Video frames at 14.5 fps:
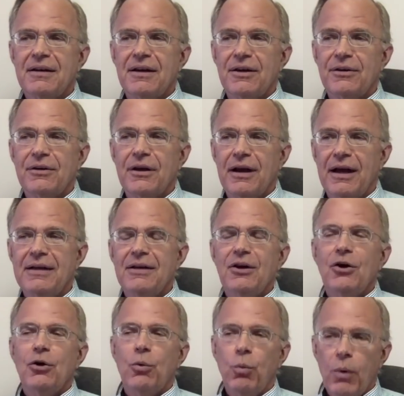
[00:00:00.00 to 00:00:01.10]
okay?
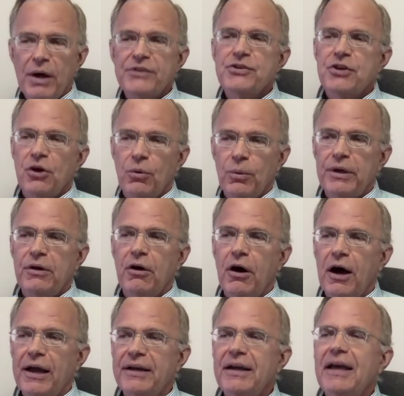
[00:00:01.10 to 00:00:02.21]
What's going
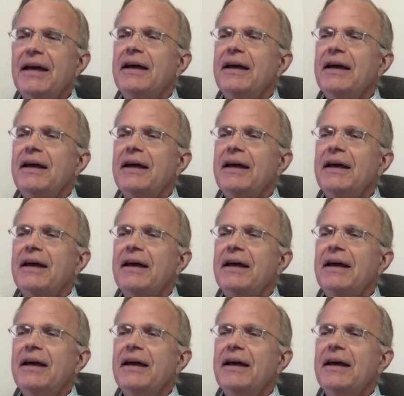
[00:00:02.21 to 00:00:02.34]
on?